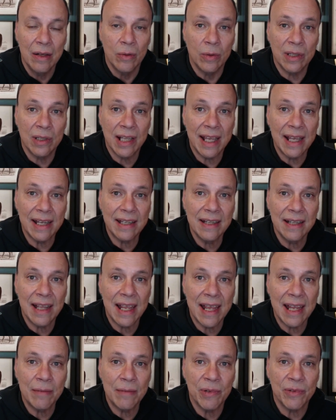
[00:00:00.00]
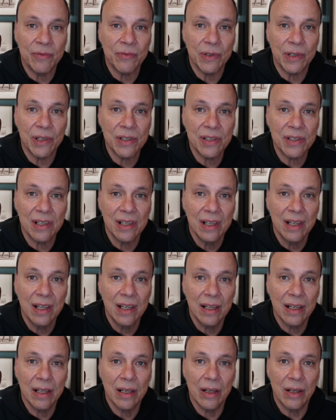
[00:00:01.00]
We'll get to that, but first,
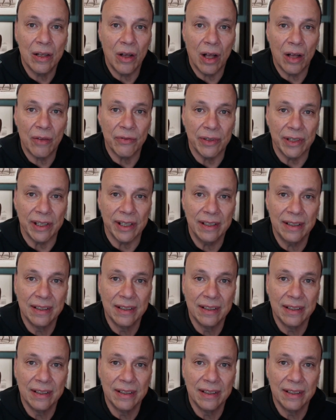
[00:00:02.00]
coffee.